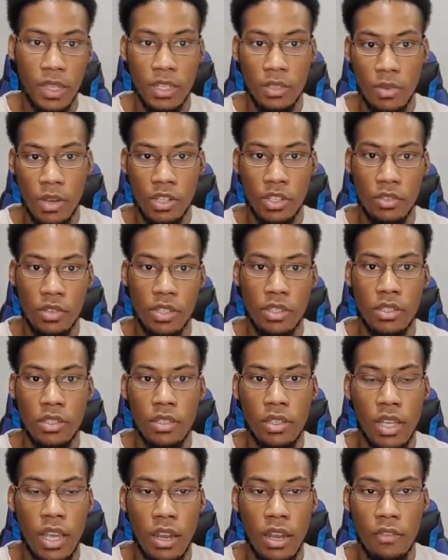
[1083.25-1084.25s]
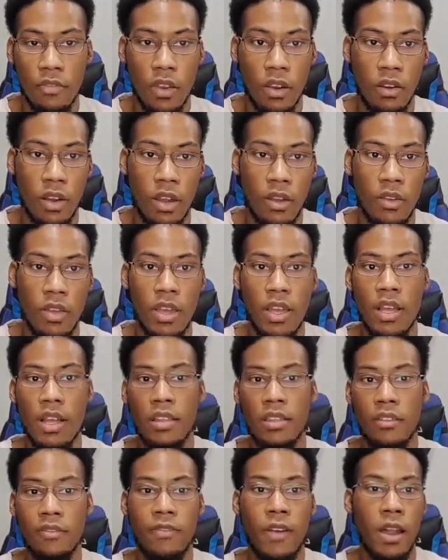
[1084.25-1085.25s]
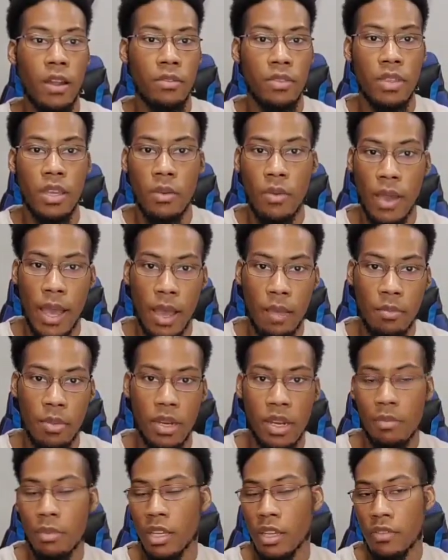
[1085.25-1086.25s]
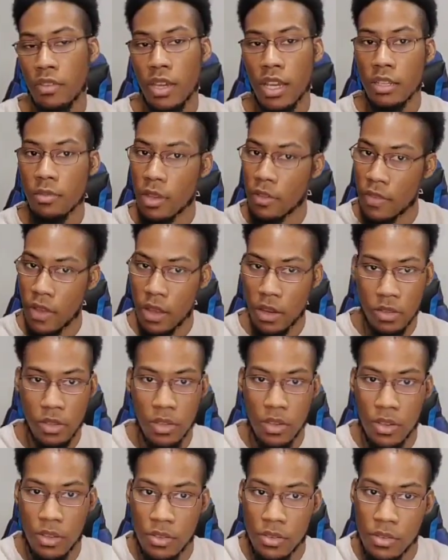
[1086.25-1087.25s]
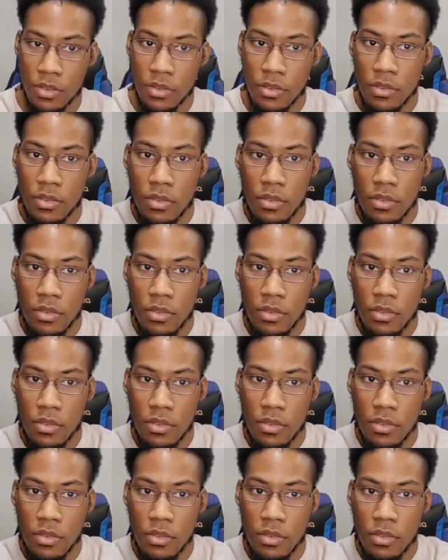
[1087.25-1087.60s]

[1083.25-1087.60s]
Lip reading: Let's watch the rest of this and kind of figure out the final thing, what happened. I'm going to give you guys my final thoughts.